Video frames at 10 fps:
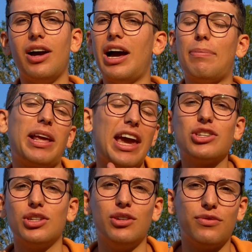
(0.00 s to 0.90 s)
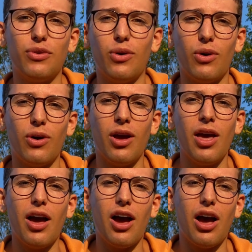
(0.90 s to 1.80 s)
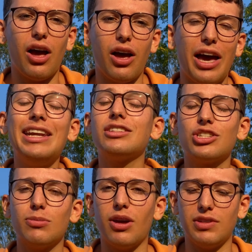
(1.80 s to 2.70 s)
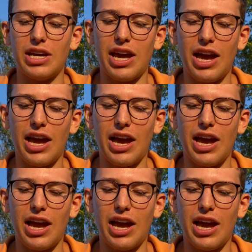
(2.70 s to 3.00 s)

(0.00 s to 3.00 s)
application for an internship the other day,